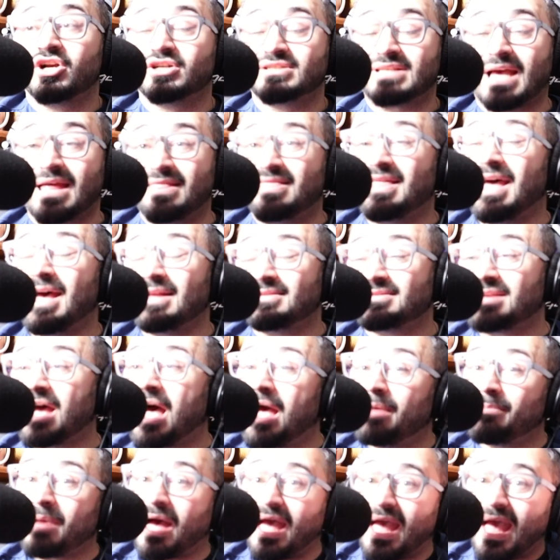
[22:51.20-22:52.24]
Because at that
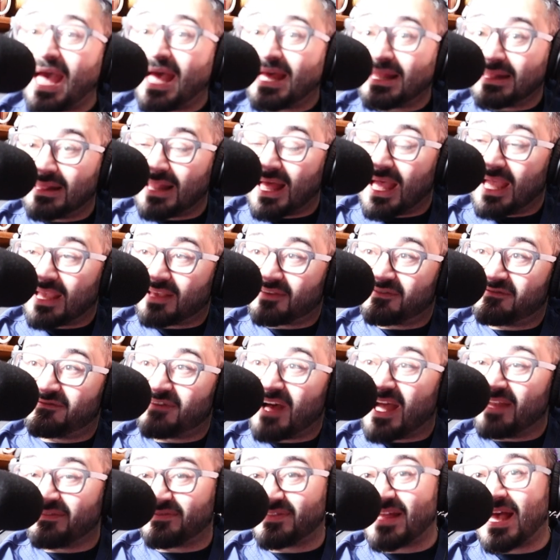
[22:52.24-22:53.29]
time, I had like
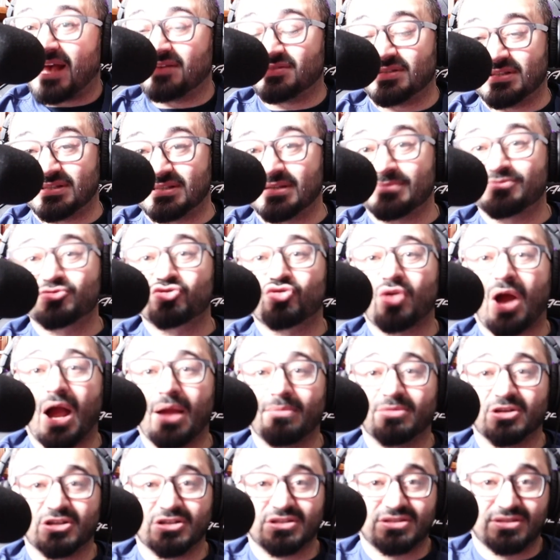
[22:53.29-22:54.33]
5,000
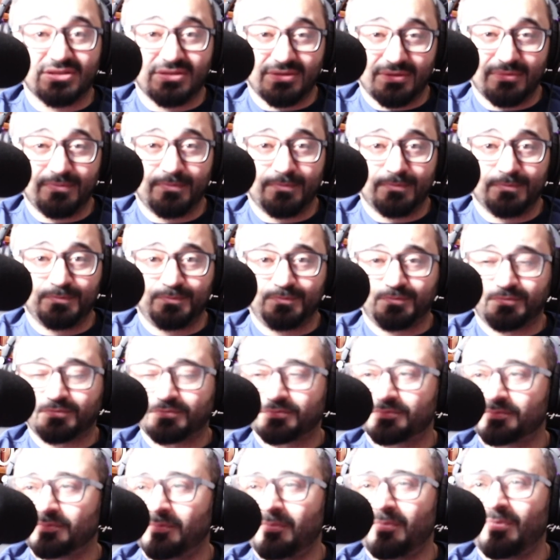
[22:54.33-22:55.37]
subscribers.
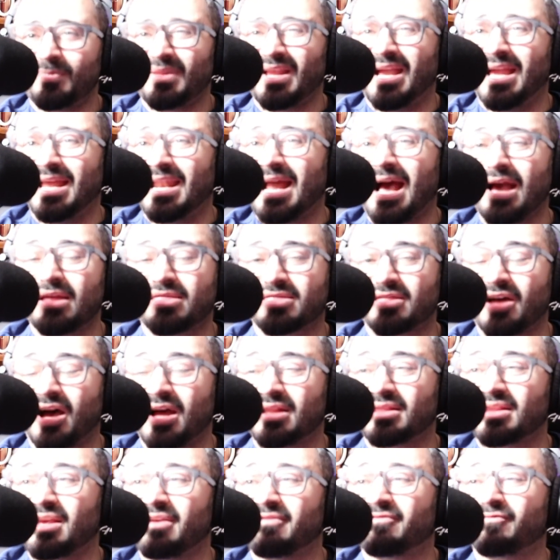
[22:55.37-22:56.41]
And I
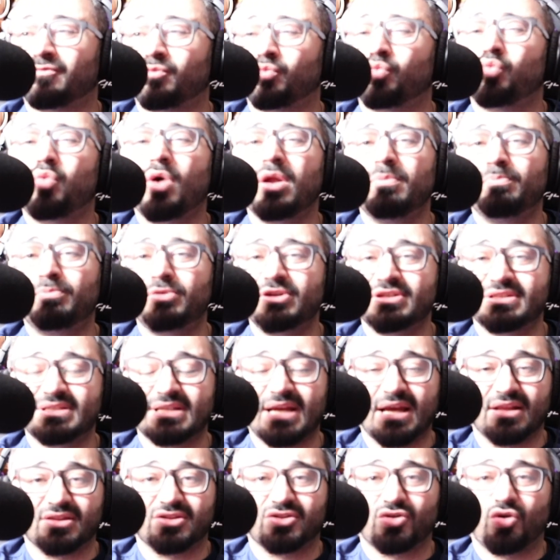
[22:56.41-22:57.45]
thought if
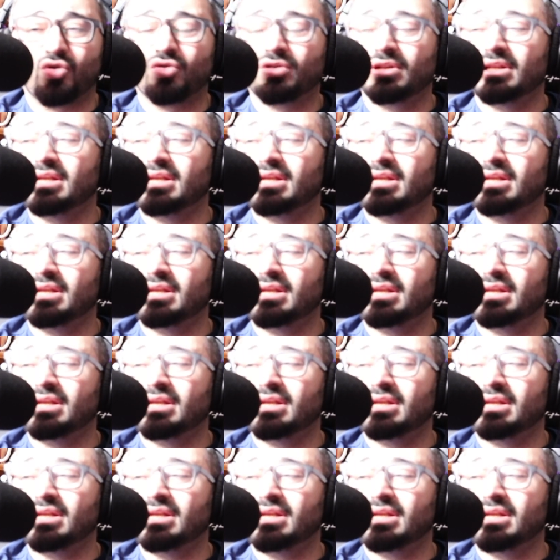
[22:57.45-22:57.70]
1%,